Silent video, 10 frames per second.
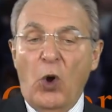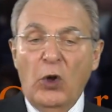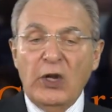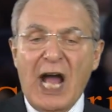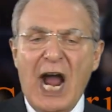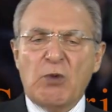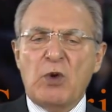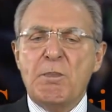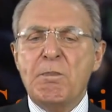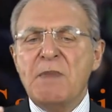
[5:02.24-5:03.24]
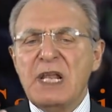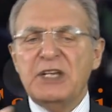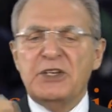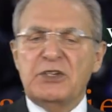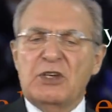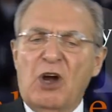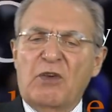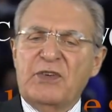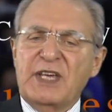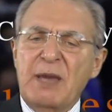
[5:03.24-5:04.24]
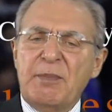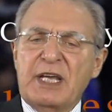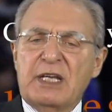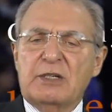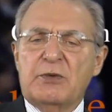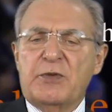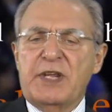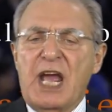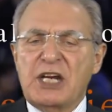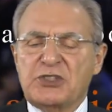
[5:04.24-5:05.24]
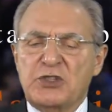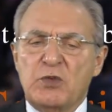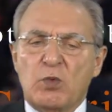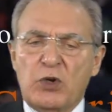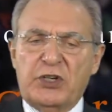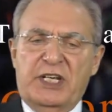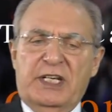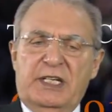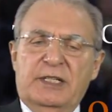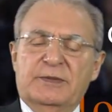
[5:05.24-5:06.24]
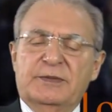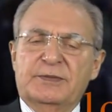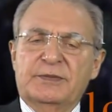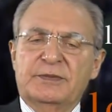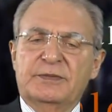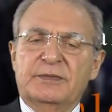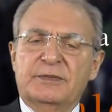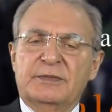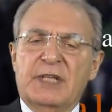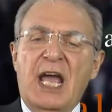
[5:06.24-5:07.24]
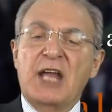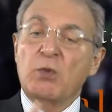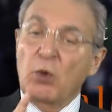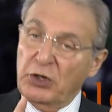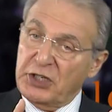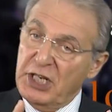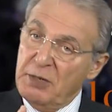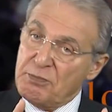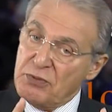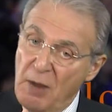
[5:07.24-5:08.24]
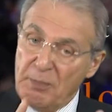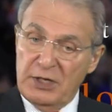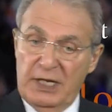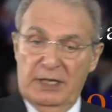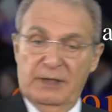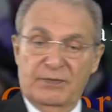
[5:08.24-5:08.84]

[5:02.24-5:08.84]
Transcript: all our million of chemical reaction working and working properly.